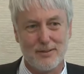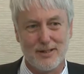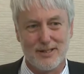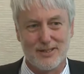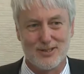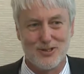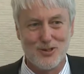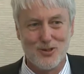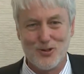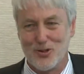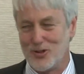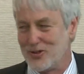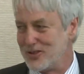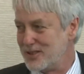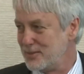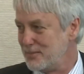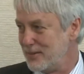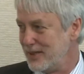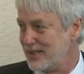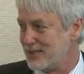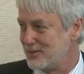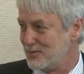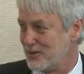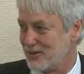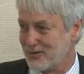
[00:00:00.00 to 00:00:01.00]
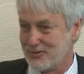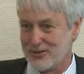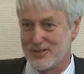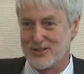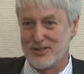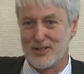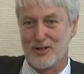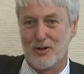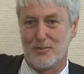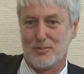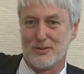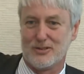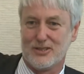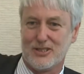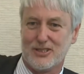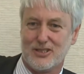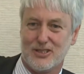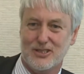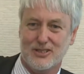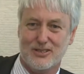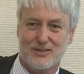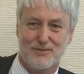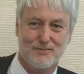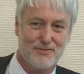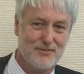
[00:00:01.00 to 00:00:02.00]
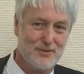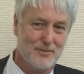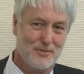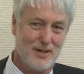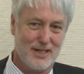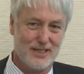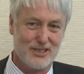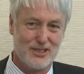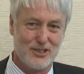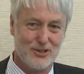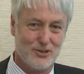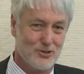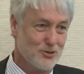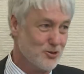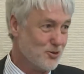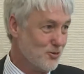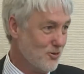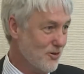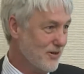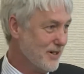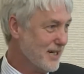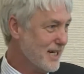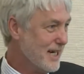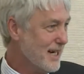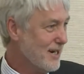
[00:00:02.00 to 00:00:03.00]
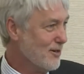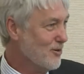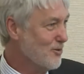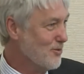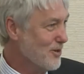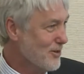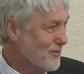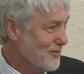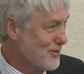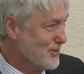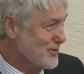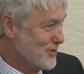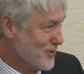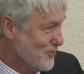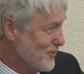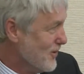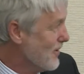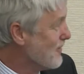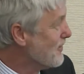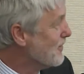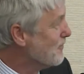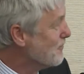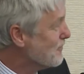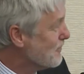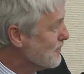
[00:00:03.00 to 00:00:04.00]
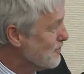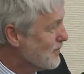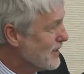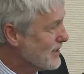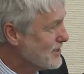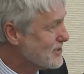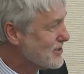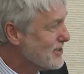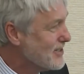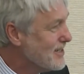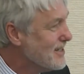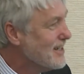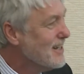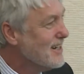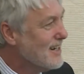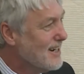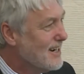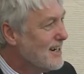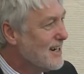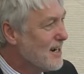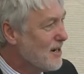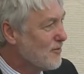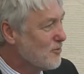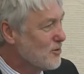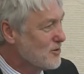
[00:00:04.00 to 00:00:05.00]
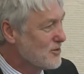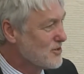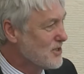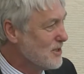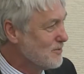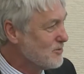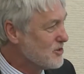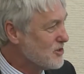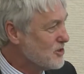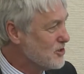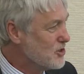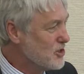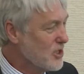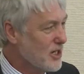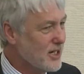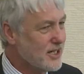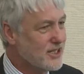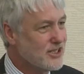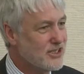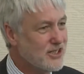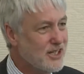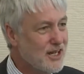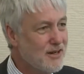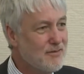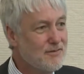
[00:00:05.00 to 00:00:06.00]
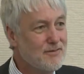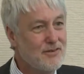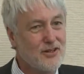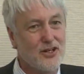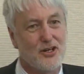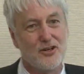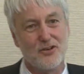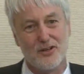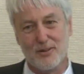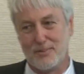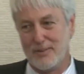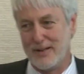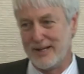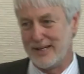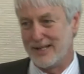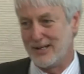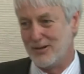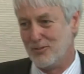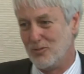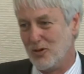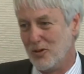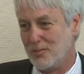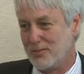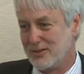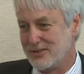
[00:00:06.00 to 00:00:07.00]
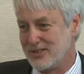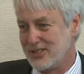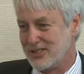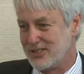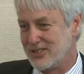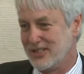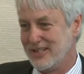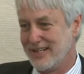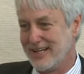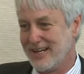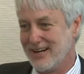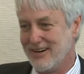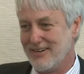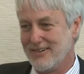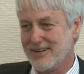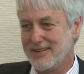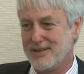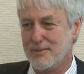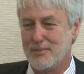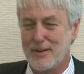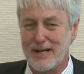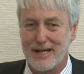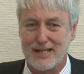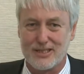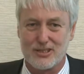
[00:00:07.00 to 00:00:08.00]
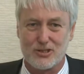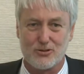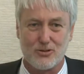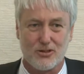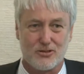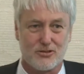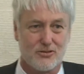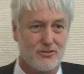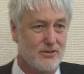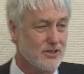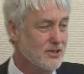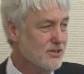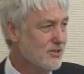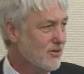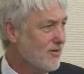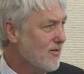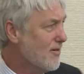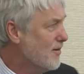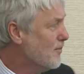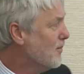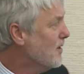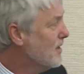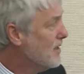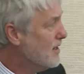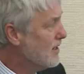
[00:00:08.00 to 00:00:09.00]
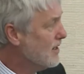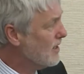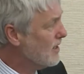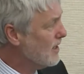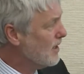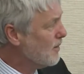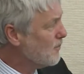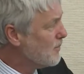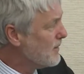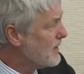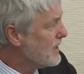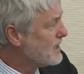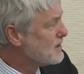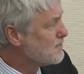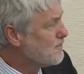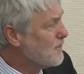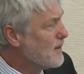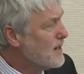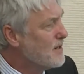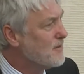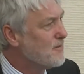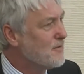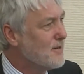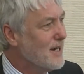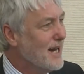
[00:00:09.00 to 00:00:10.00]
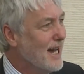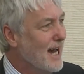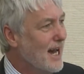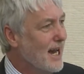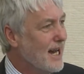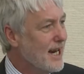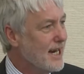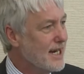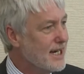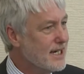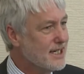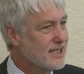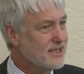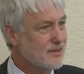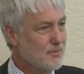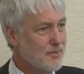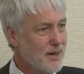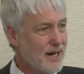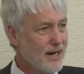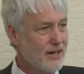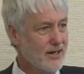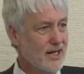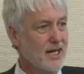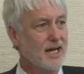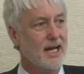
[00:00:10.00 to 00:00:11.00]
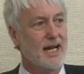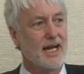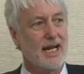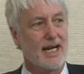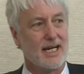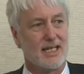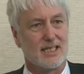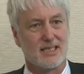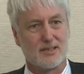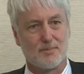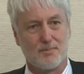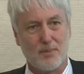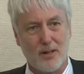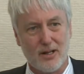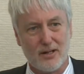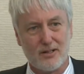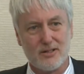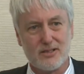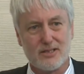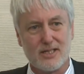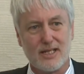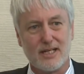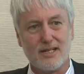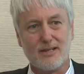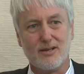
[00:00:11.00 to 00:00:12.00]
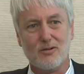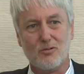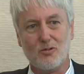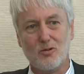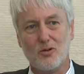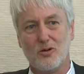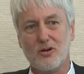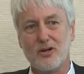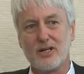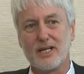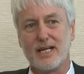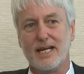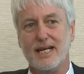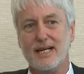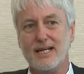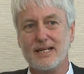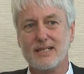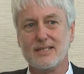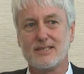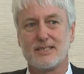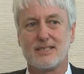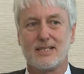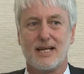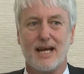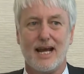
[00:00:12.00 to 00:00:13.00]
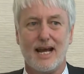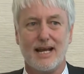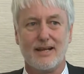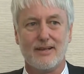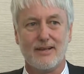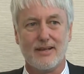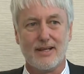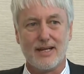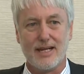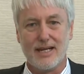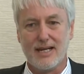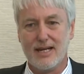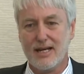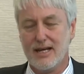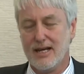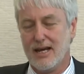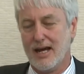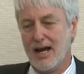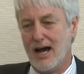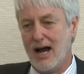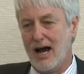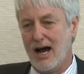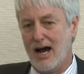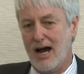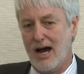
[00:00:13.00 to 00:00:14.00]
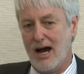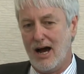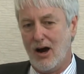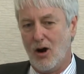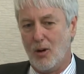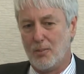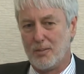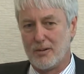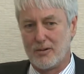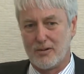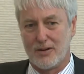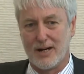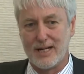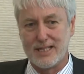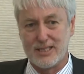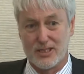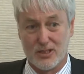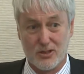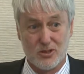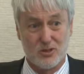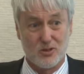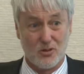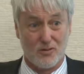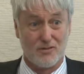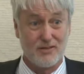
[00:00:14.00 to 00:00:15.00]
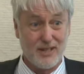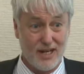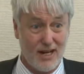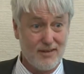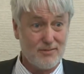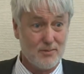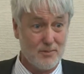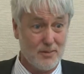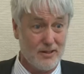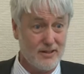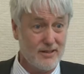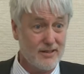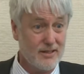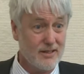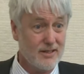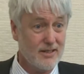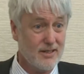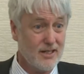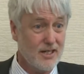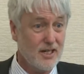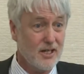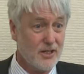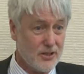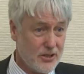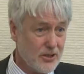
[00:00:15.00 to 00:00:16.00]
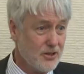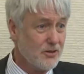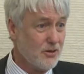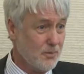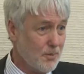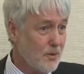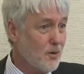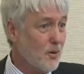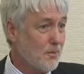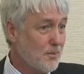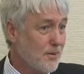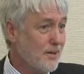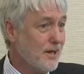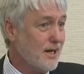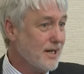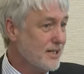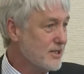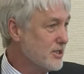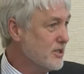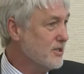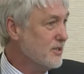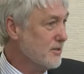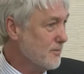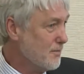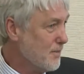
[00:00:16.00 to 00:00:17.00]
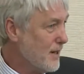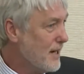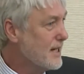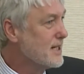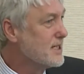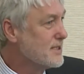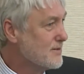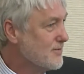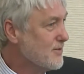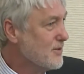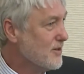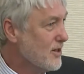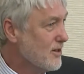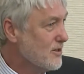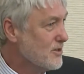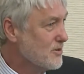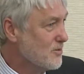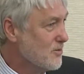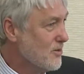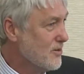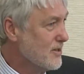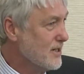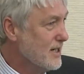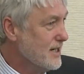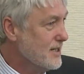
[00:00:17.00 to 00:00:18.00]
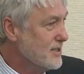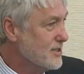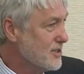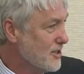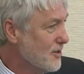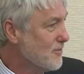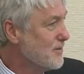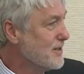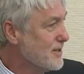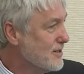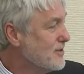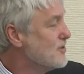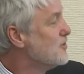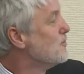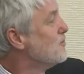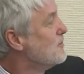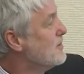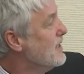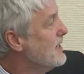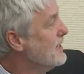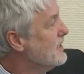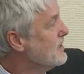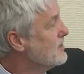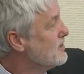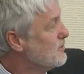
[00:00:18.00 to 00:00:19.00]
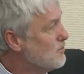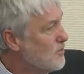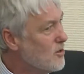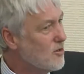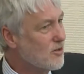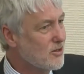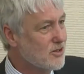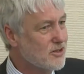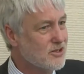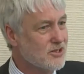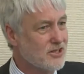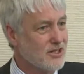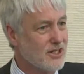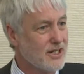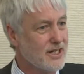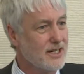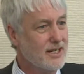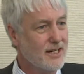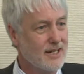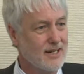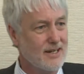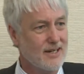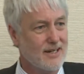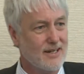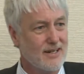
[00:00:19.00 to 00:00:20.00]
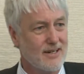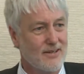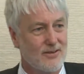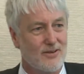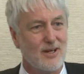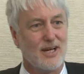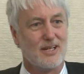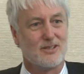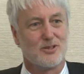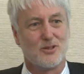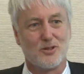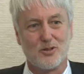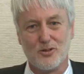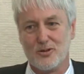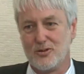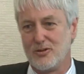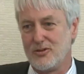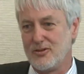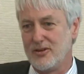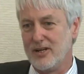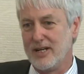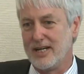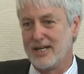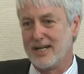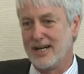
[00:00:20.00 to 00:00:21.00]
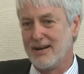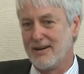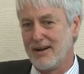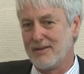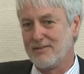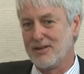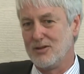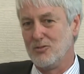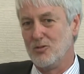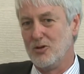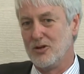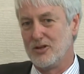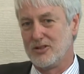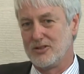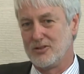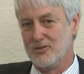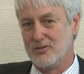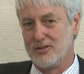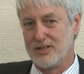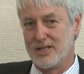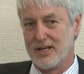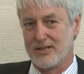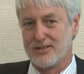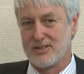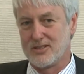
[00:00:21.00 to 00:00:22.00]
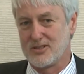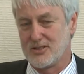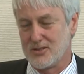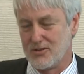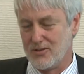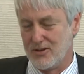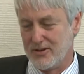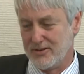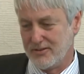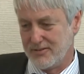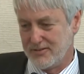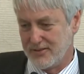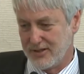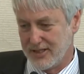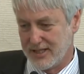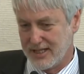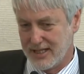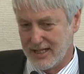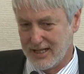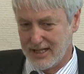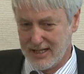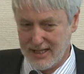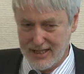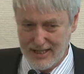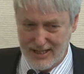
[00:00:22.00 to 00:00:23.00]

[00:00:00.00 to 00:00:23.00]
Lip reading: it's not. Depends whether it's the opposition's information you're trying to get or whether it's your own information. Everyone seems to change their view depending on what position they are in the power structure at the time. But that's benefit A, is about exposing the workings and the operations of government to the population that pays for those workings. In a democracy, that's a good thing. Now, having worked on the other side of the